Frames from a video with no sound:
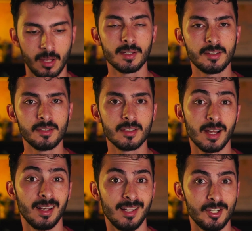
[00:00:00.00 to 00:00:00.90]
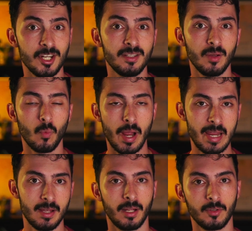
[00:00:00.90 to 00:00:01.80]
This is a legit
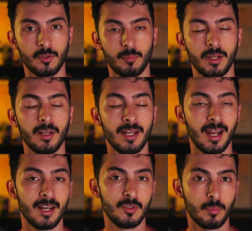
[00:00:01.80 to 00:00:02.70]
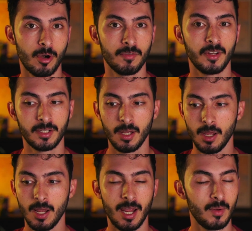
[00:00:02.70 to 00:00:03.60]
way to speculate and to profit
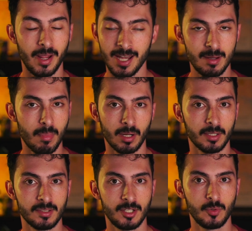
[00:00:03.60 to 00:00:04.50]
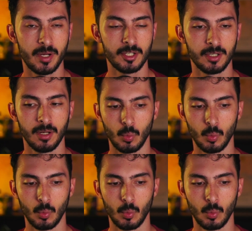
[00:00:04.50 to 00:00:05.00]
in any market situation.